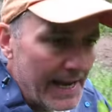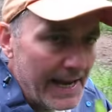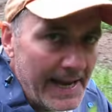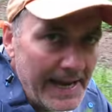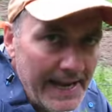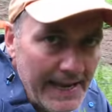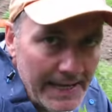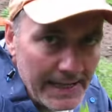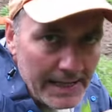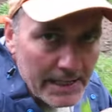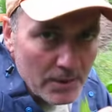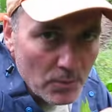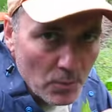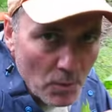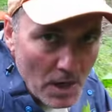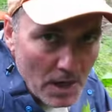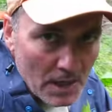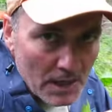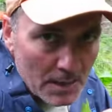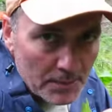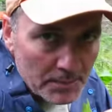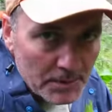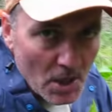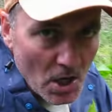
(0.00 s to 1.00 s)
eat it
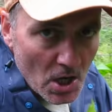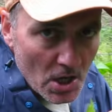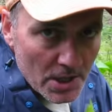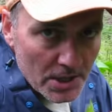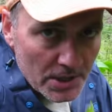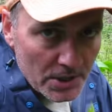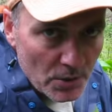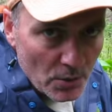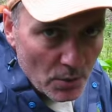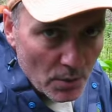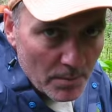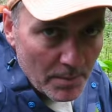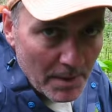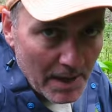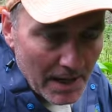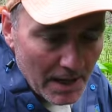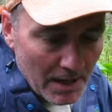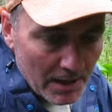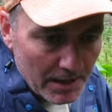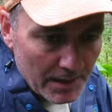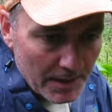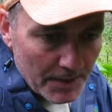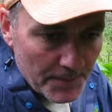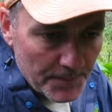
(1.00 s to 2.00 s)
while I'm talking to you
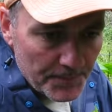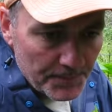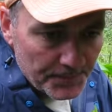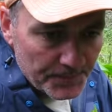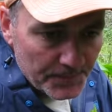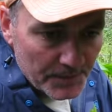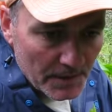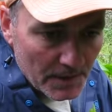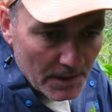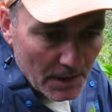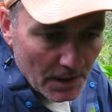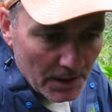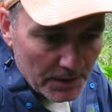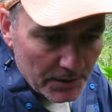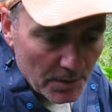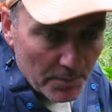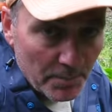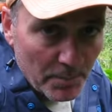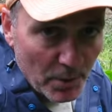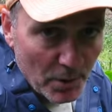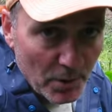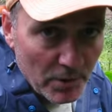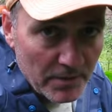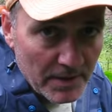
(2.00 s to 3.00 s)
about it uh, to
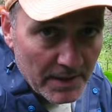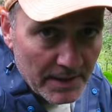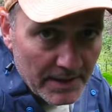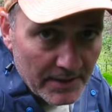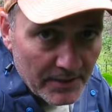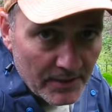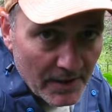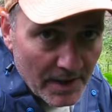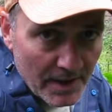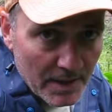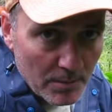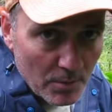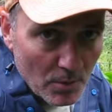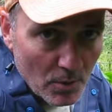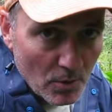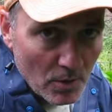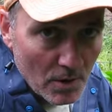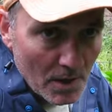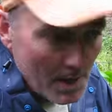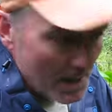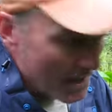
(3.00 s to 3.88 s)
prove that it's edible.